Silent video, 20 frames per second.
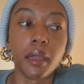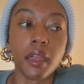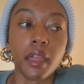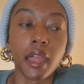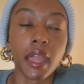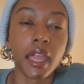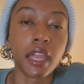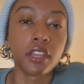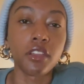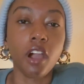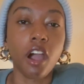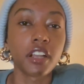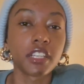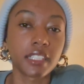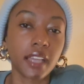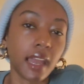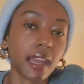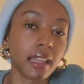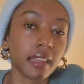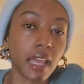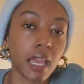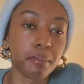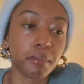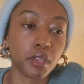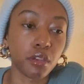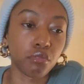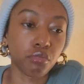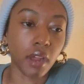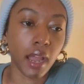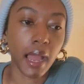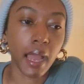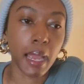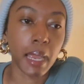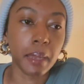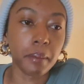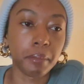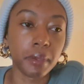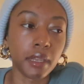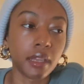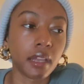And y'all just gotta let me
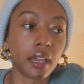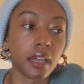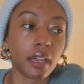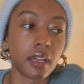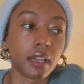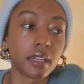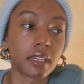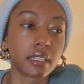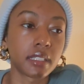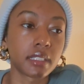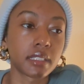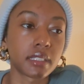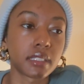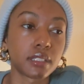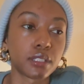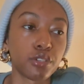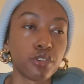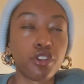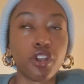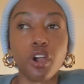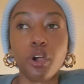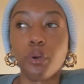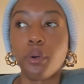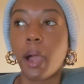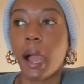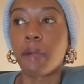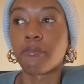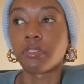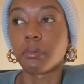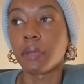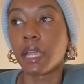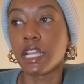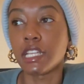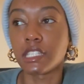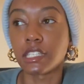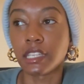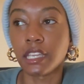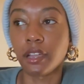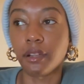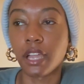ride because, you know, I'm from
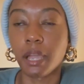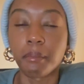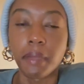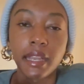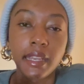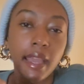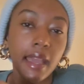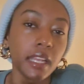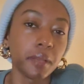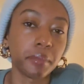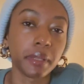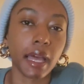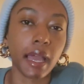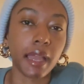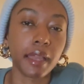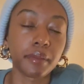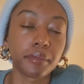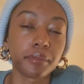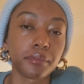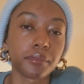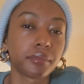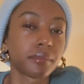ATL and my daddy black.